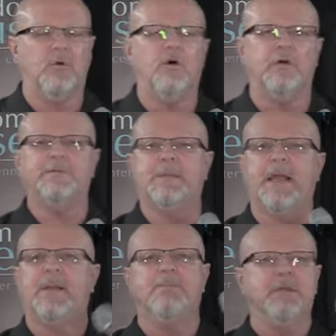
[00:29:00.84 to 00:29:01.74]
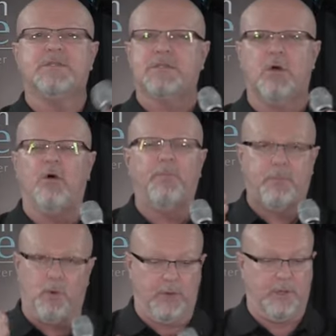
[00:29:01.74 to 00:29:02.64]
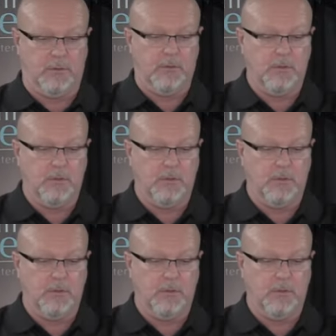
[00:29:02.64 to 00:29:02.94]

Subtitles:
wolves and miss the whole point.